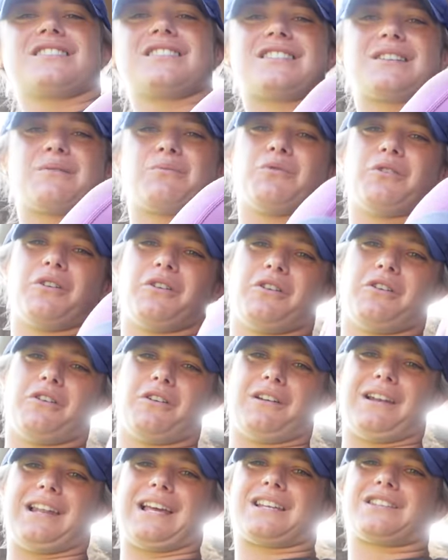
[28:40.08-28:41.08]
I didn't want
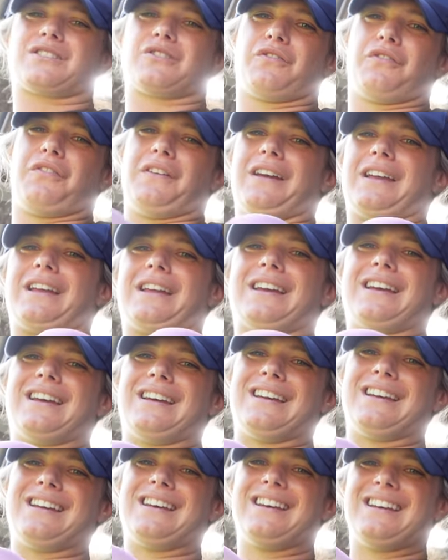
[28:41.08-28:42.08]
hot legs or feet,
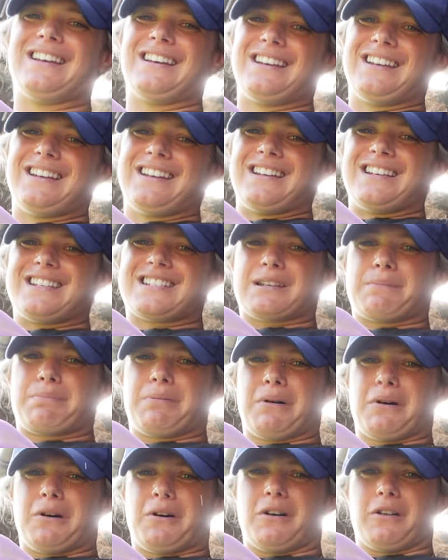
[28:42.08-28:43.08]
is I
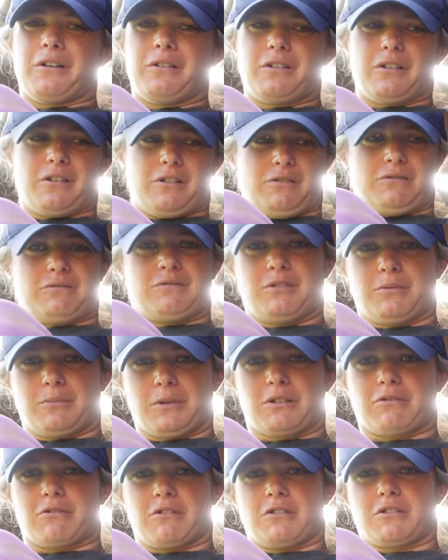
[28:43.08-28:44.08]
put on, oh, not my
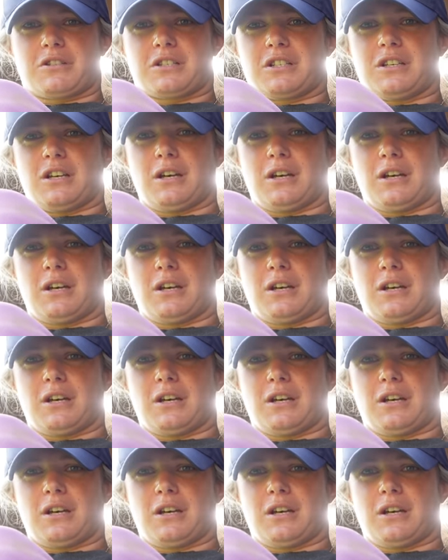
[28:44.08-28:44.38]
Crocs.